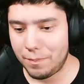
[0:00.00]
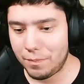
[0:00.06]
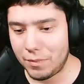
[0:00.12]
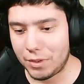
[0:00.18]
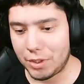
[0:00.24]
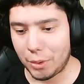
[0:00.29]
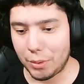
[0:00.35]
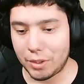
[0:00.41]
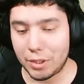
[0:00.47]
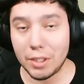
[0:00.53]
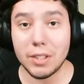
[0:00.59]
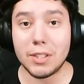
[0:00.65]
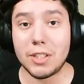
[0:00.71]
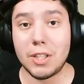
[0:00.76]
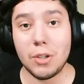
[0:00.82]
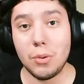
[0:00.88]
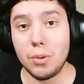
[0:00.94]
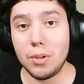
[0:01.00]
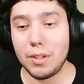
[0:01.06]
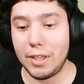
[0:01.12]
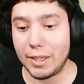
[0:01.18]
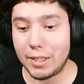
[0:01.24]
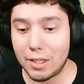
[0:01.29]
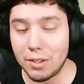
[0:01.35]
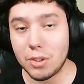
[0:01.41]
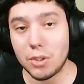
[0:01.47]
So it could
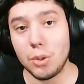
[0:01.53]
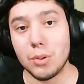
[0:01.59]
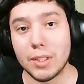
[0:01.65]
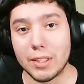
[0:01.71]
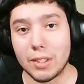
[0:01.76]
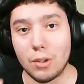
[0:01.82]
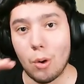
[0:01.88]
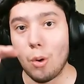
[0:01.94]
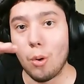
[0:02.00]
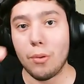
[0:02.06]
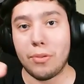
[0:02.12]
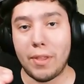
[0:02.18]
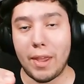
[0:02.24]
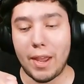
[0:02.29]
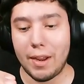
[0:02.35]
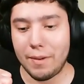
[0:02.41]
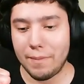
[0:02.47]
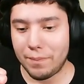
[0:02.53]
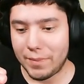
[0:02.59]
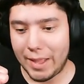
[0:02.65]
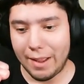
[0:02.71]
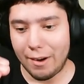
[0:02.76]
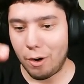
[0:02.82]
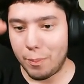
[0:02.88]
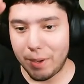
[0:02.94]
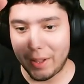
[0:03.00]
choose like an old Thay,
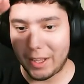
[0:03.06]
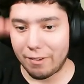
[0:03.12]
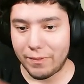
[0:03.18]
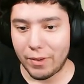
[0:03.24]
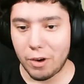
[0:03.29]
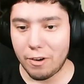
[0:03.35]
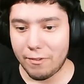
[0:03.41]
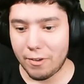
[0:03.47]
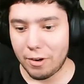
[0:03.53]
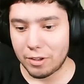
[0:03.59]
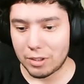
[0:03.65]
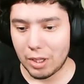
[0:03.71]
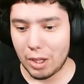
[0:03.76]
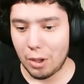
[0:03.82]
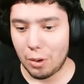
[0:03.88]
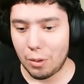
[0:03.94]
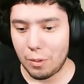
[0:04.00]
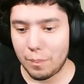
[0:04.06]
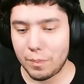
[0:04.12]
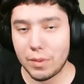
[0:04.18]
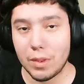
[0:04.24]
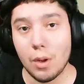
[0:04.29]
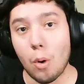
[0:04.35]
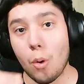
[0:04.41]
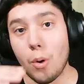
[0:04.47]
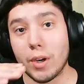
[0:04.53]
and it would be like very, very slow.
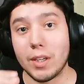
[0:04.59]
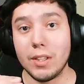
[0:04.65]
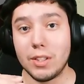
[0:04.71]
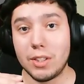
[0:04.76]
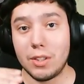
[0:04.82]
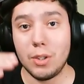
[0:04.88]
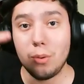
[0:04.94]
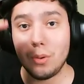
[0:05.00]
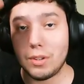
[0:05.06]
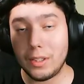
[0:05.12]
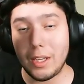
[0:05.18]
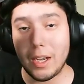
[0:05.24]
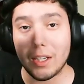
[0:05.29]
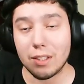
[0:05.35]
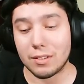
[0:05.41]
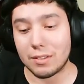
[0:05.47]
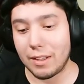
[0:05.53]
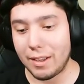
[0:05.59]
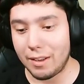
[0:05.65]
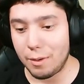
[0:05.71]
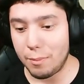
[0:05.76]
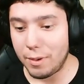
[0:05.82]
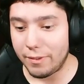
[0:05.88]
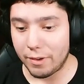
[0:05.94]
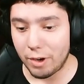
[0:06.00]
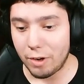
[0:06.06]
Or it could choose the youngest Thay and
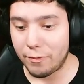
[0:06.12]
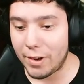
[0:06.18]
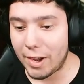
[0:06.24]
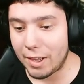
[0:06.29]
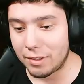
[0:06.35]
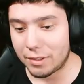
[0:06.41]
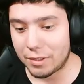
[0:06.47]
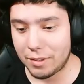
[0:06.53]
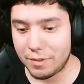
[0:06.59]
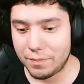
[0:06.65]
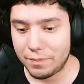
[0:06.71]
be very fast.